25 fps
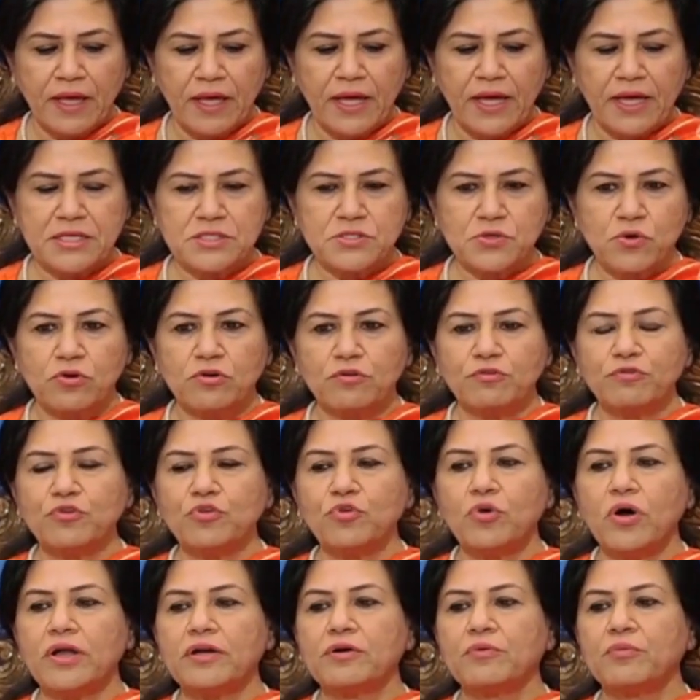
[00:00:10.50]
As all of
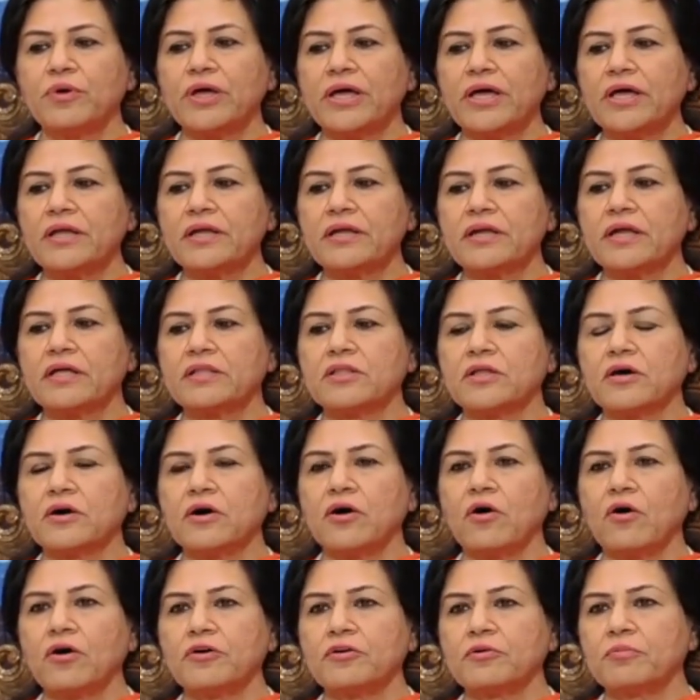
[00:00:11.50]
you are aware,
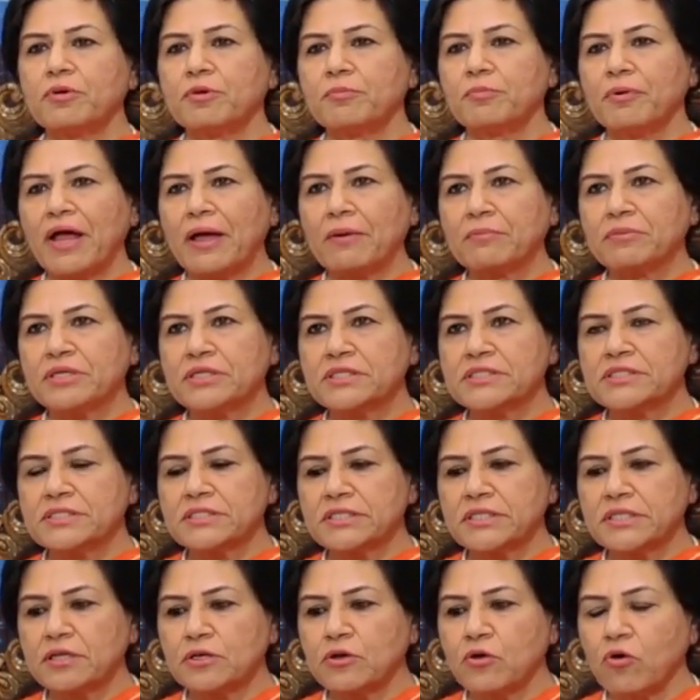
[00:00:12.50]
the Honorable Prime
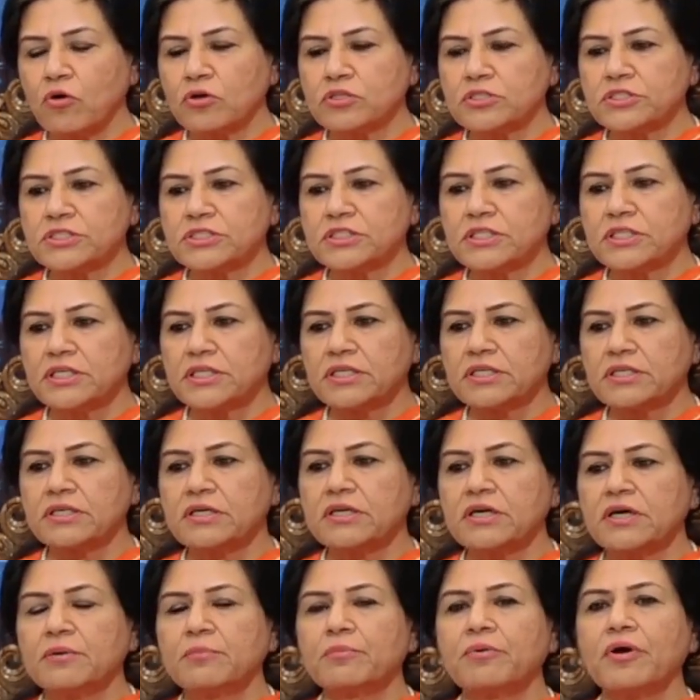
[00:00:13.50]
Minister launched the
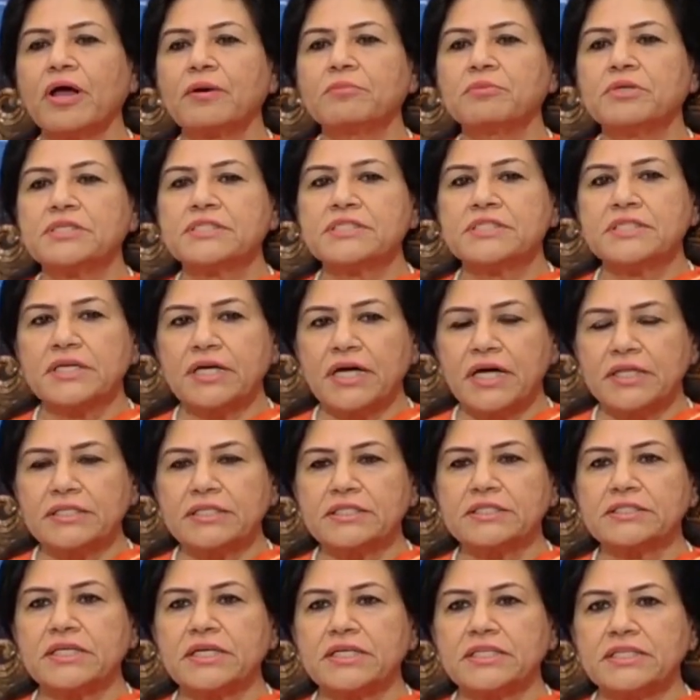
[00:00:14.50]
Prime Minister
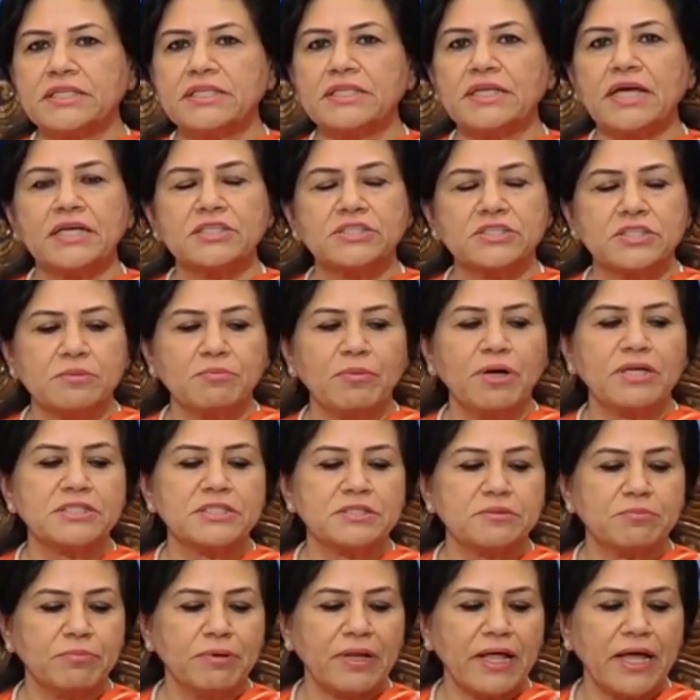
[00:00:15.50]
Gati Shakti National
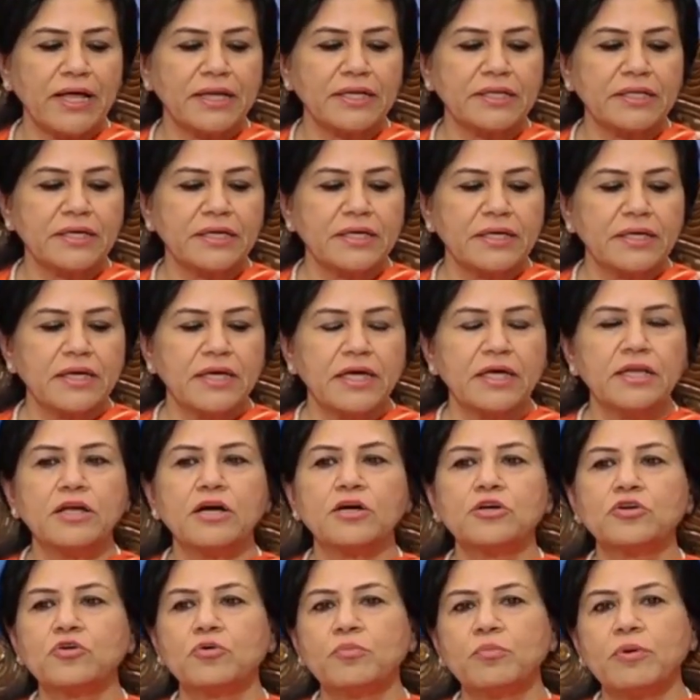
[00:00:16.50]
Master Plan in
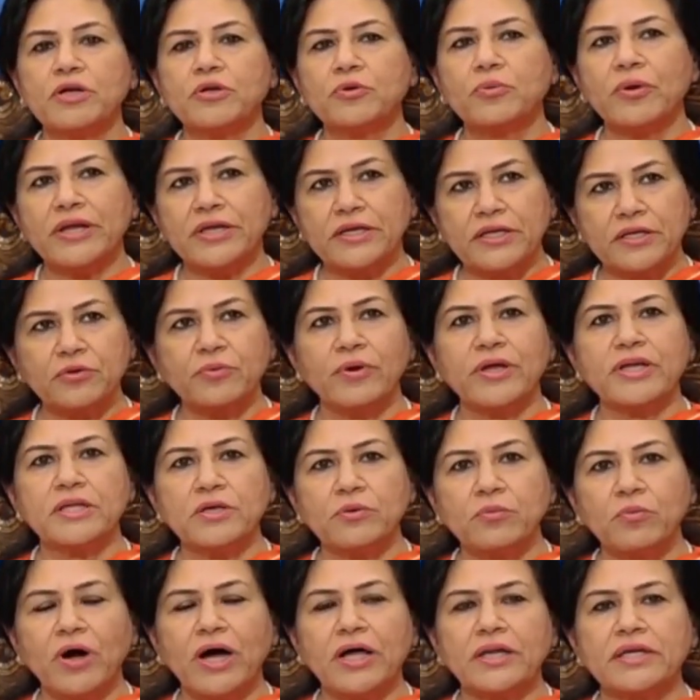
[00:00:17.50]
October
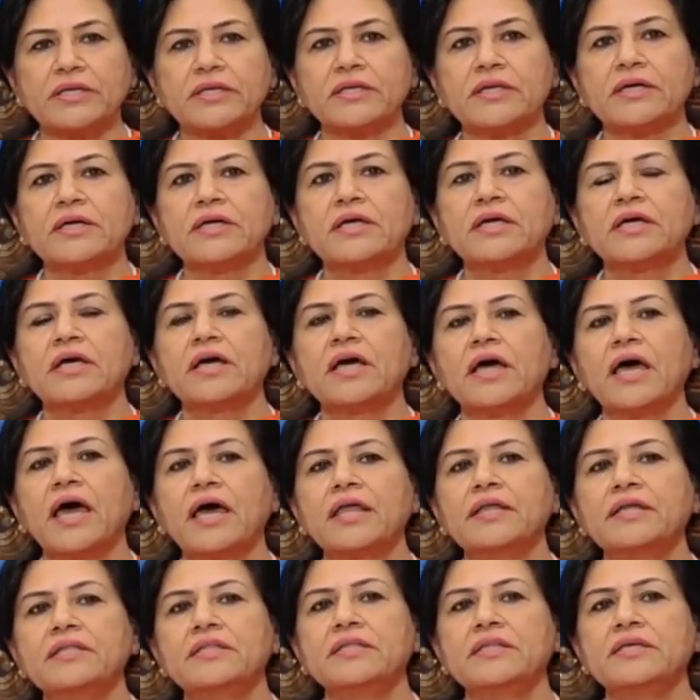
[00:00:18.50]
2021,
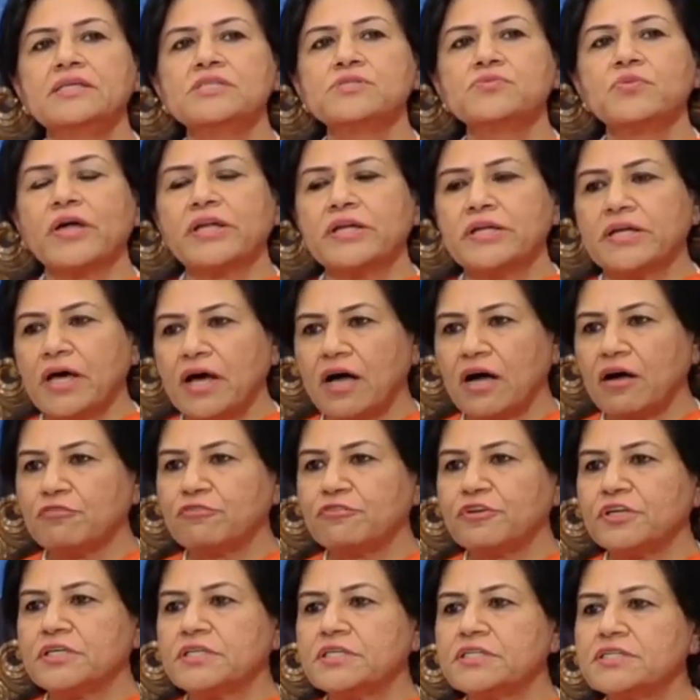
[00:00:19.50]
and in these
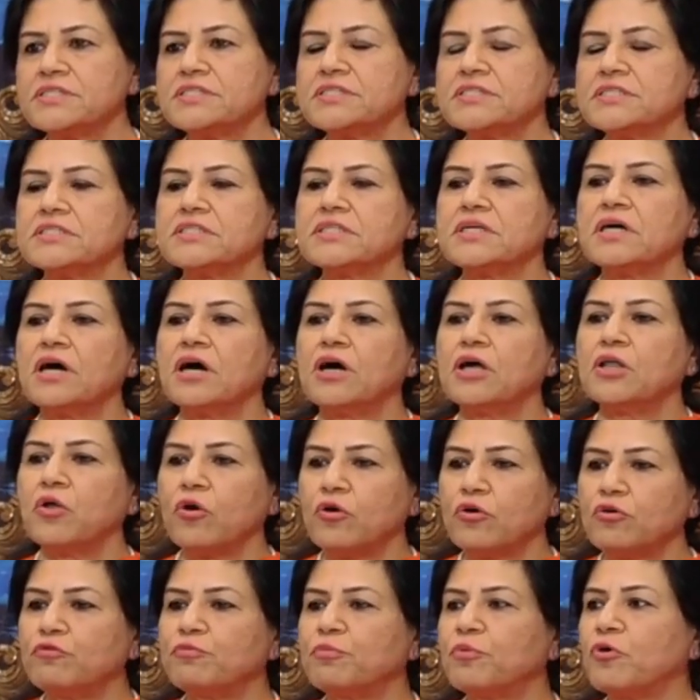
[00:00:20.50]
1.5 years, a
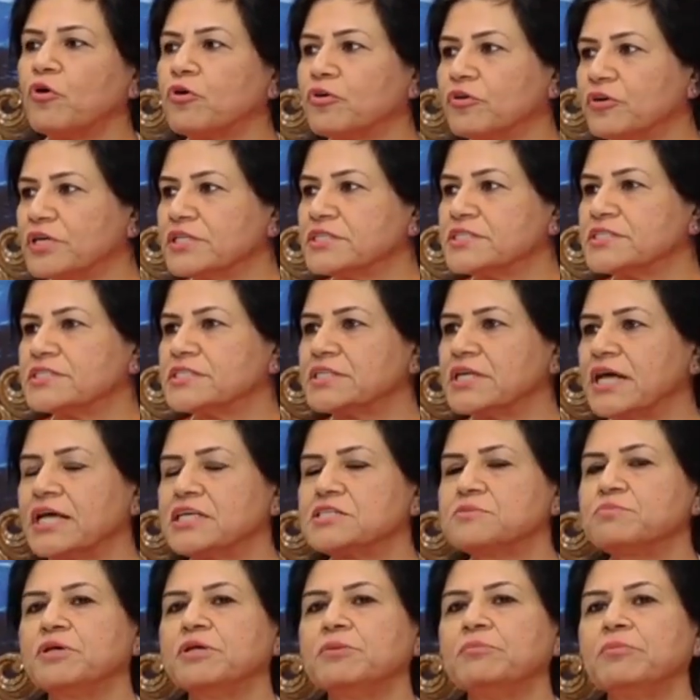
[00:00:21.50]
lot of progress
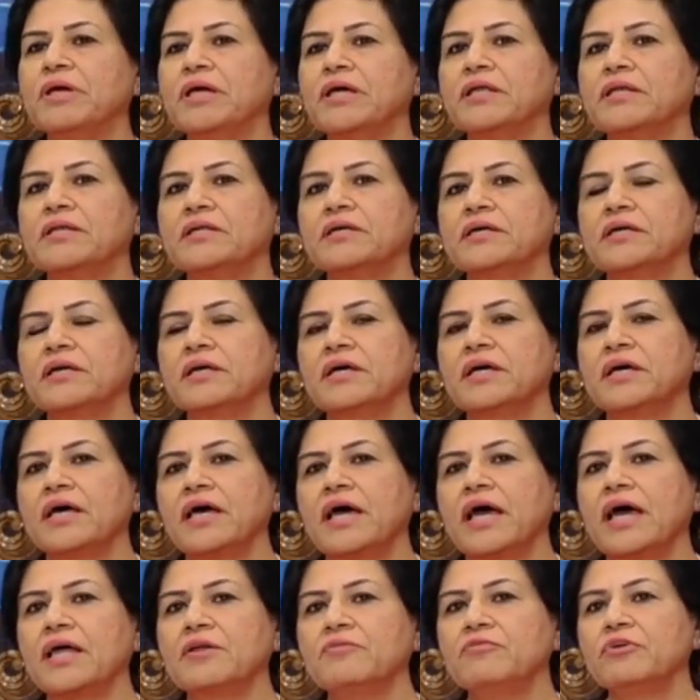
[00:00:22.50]
has been made,
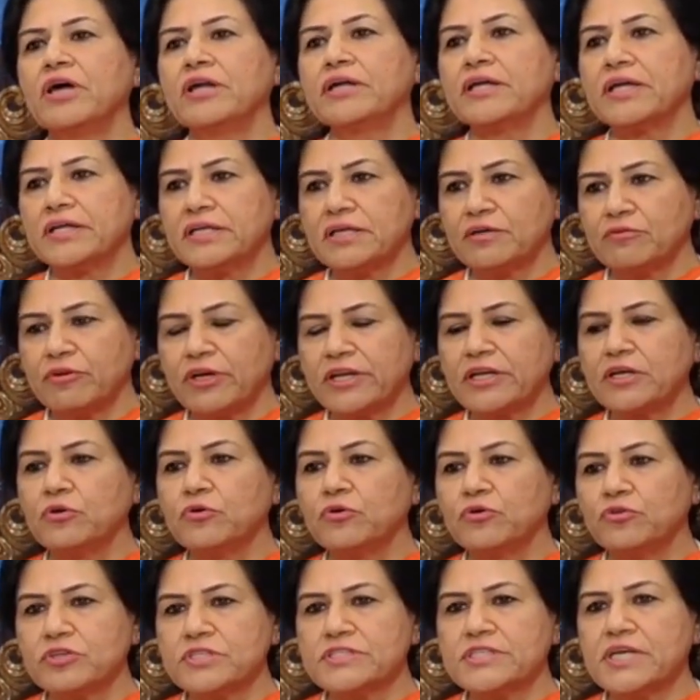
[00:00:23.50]
and we are getting very
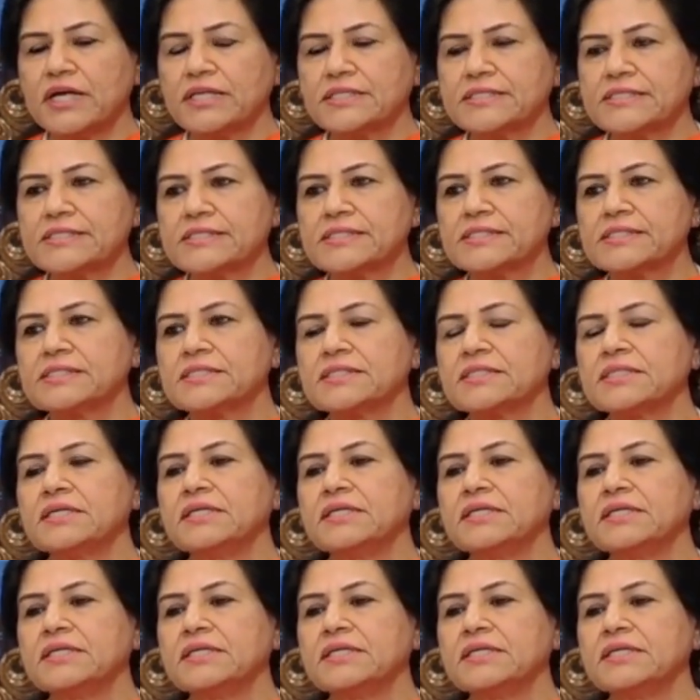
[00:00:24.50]
good results.